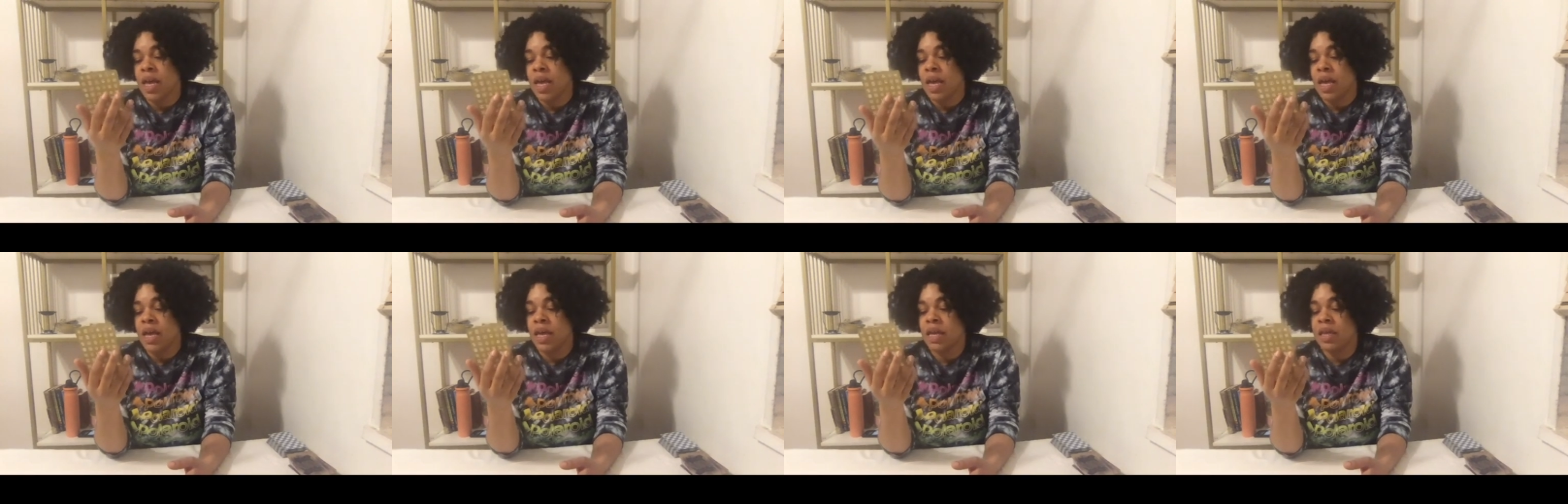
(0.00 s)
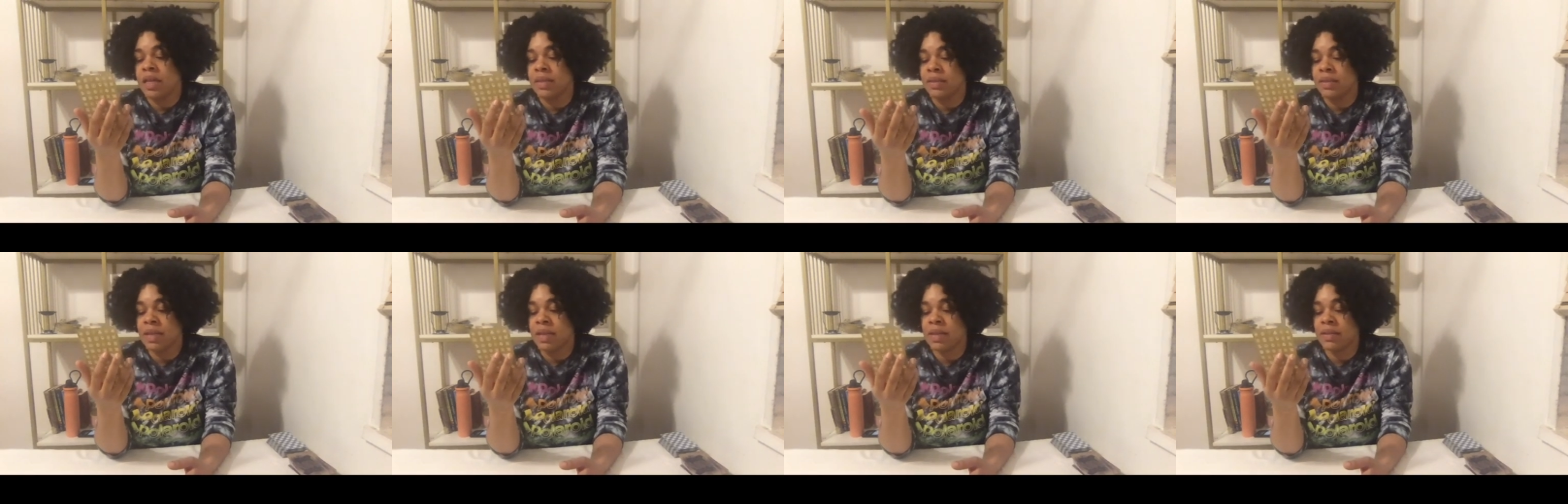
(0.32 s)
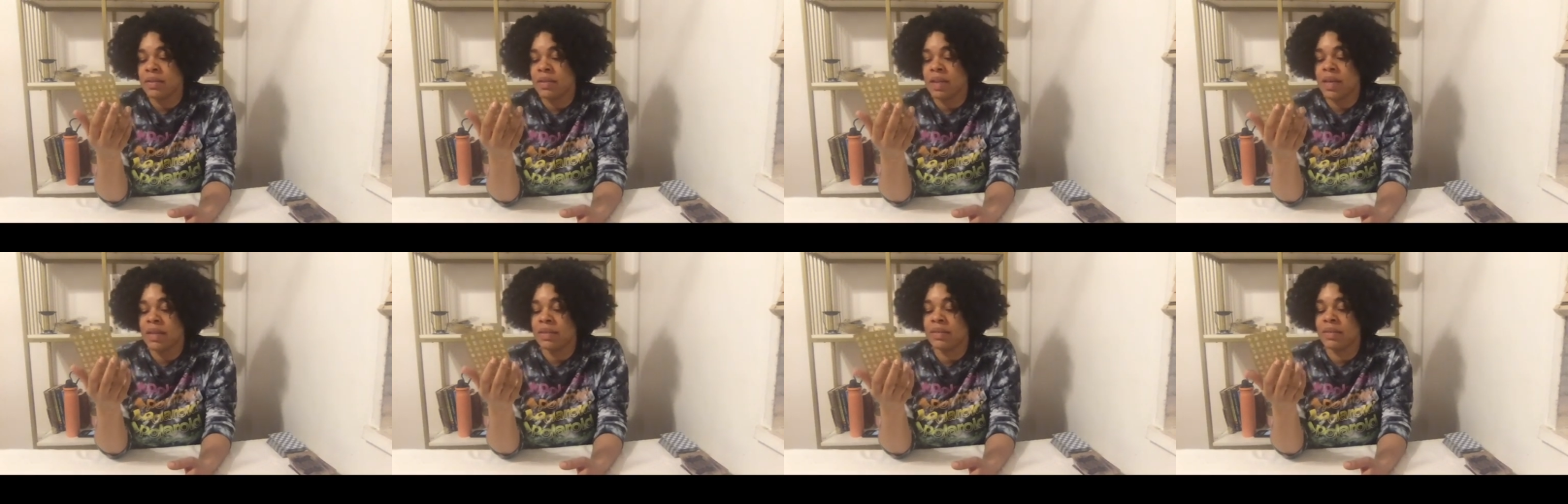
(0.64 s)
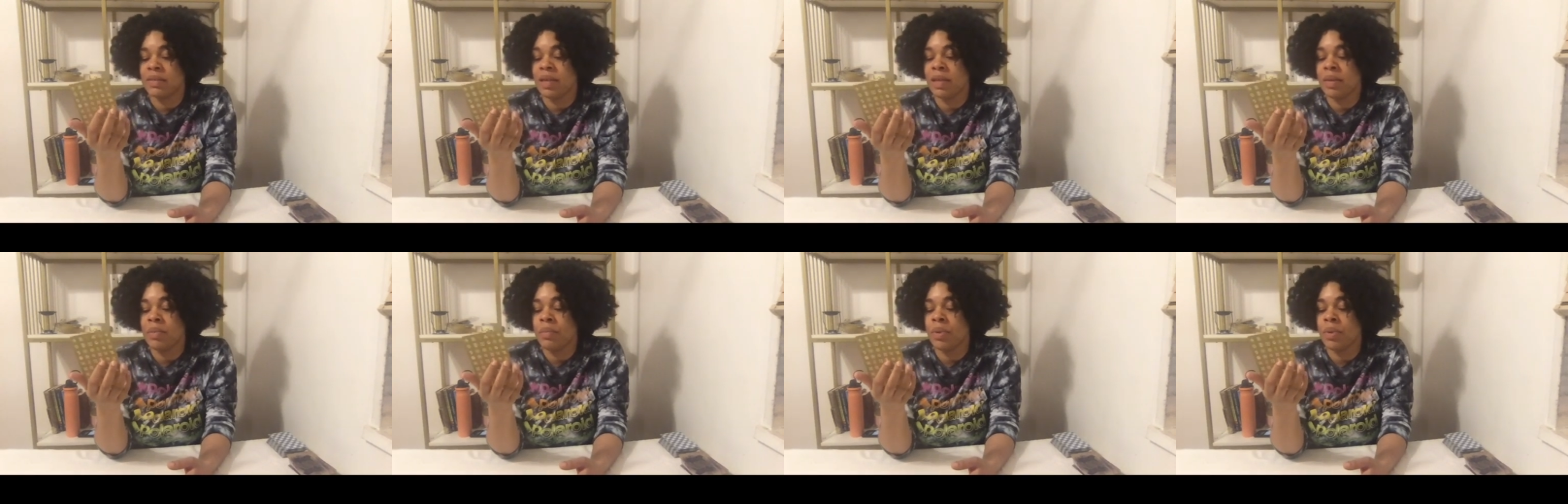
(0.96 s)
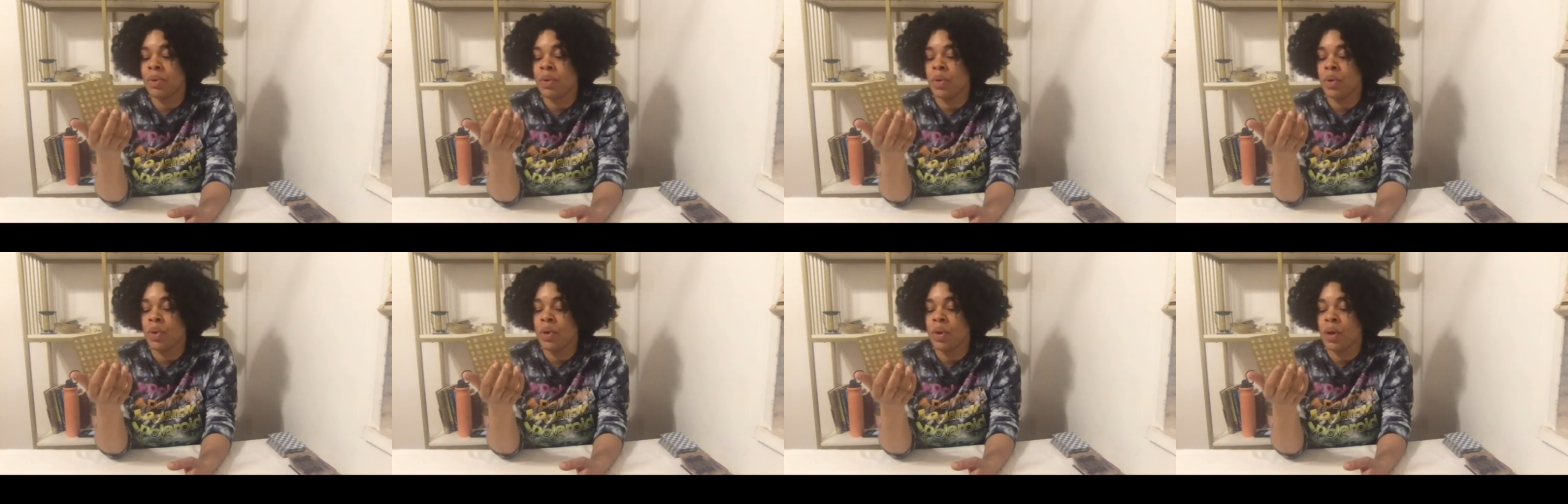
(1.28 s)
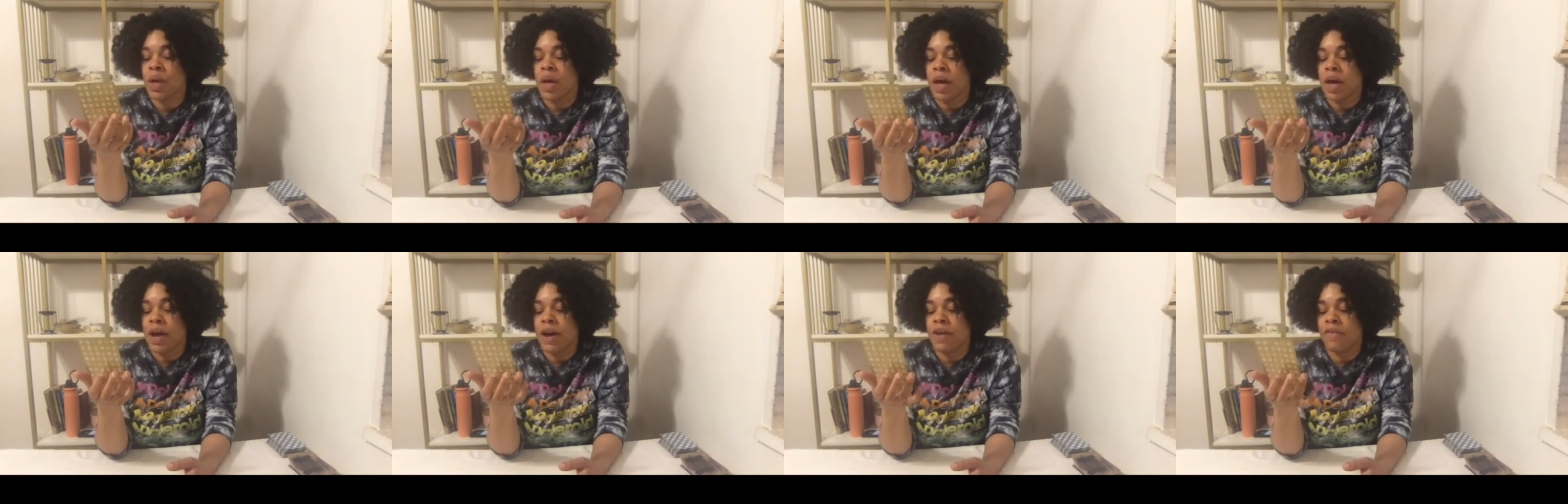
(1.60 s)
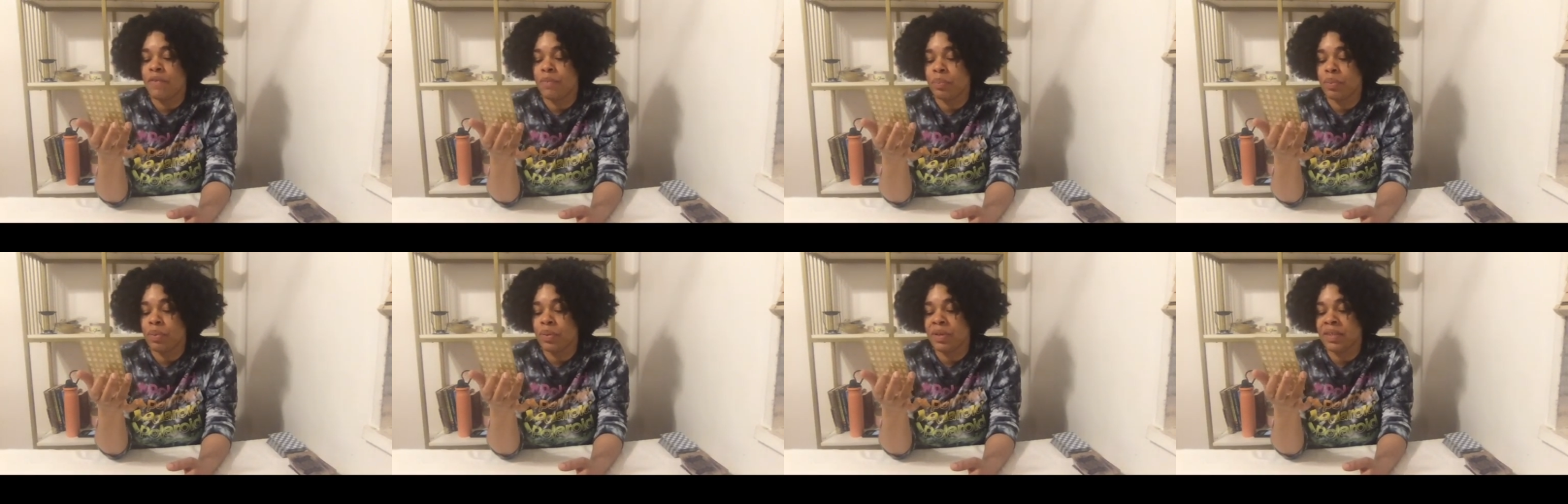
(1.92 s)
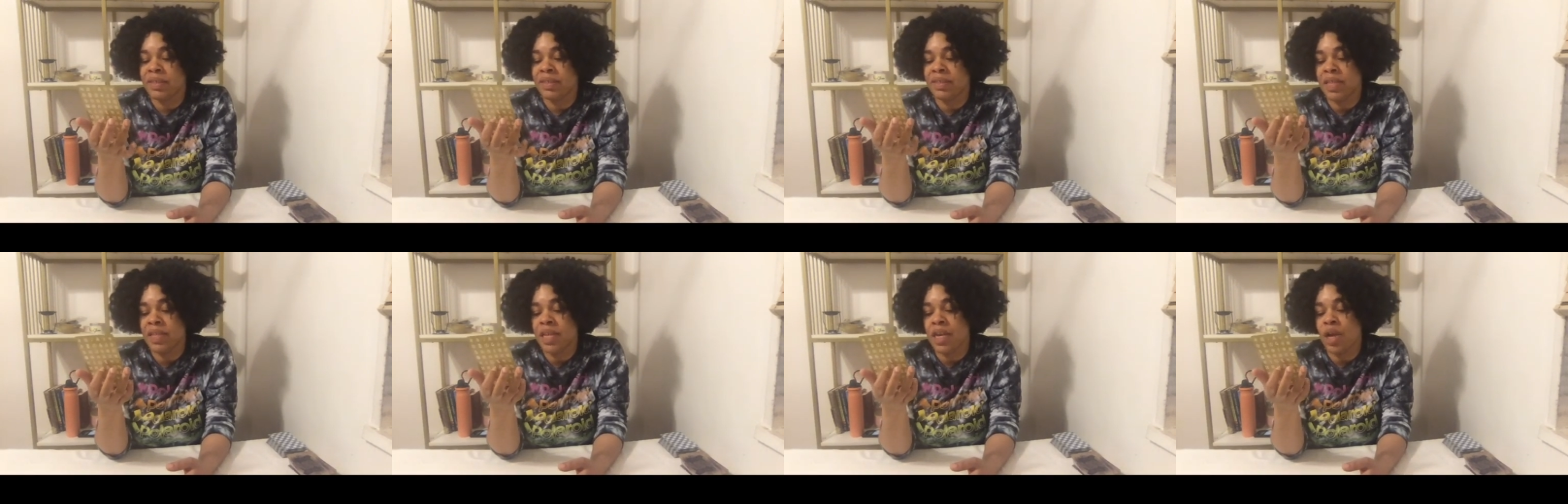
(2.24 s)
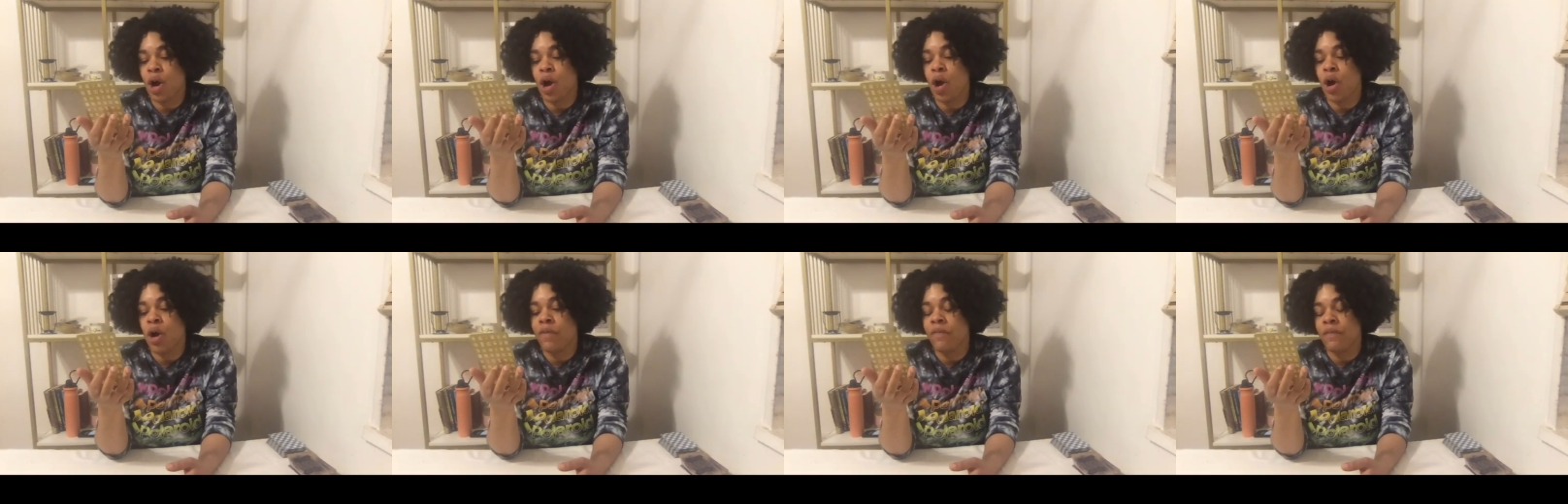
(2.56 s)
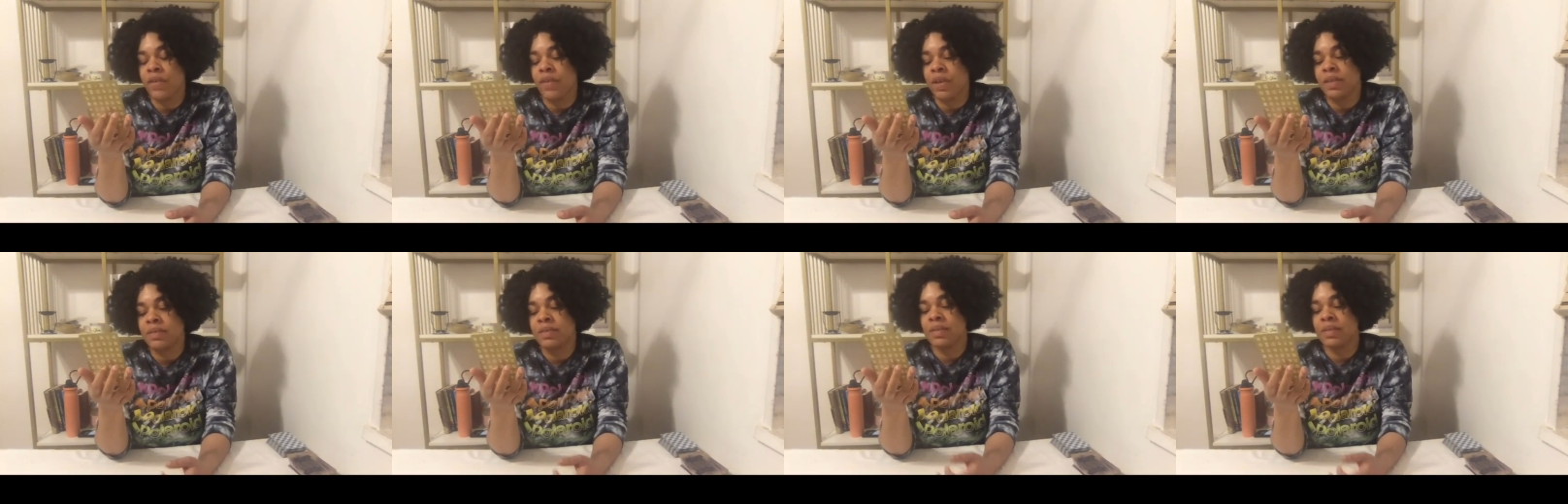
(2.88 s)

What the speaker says: And it says, a symbol of priestly office,